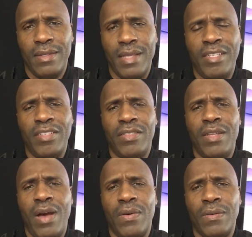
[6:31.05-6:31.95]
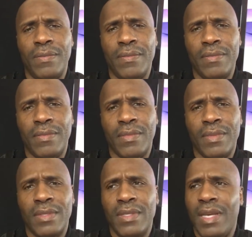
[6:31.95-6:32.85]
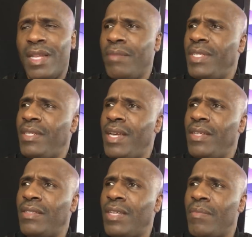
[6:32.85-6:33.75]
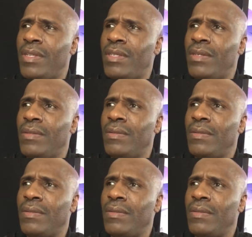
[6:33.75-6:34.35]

They just don't. And let me tell you something too.